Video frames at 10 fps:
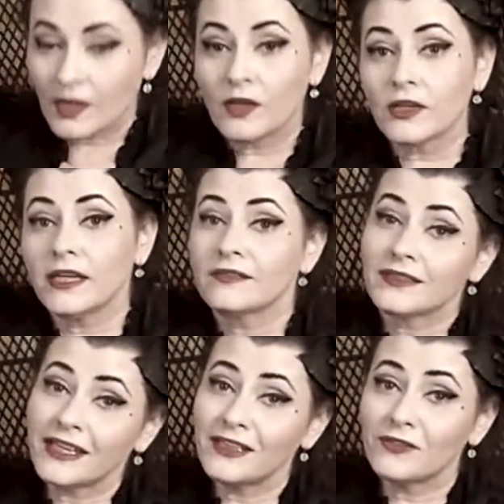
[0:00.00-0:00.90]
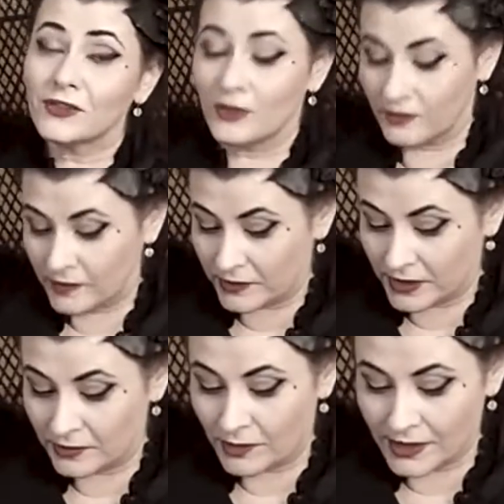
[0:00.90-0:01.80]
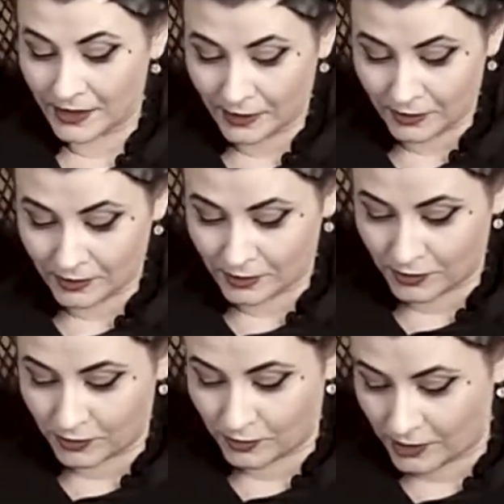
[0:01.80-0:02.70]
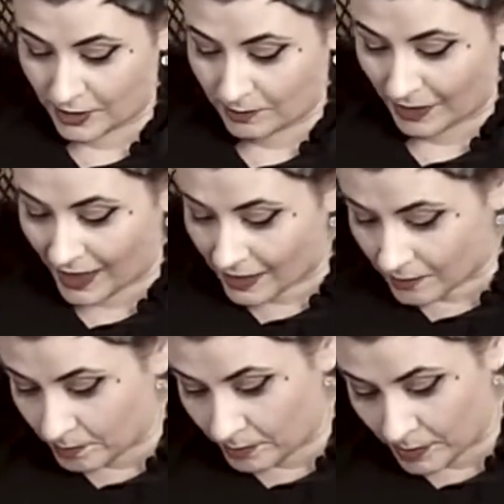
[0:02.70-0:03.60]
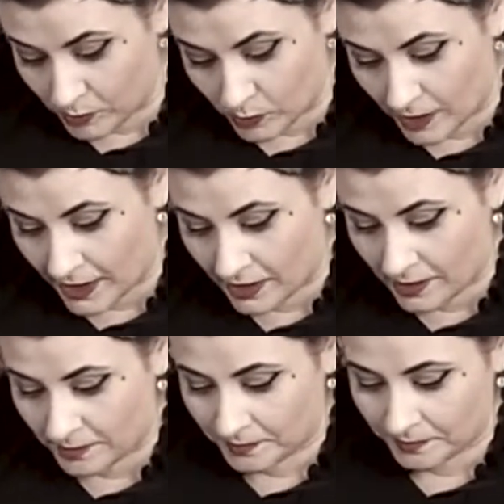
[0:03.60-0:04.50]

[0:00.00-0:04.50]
Okay, they even thought of everything right down to the black bubble wrap.